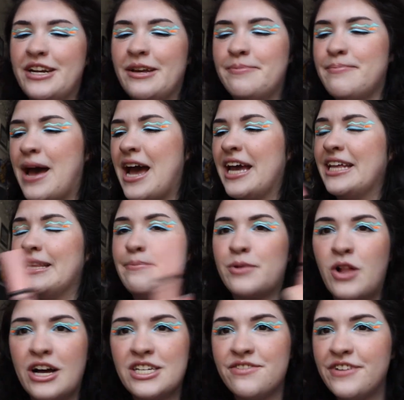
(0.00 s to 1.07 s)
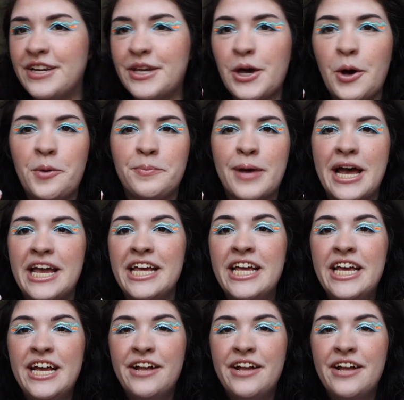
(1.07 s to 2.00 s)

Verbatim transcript: in my lip gloss video, but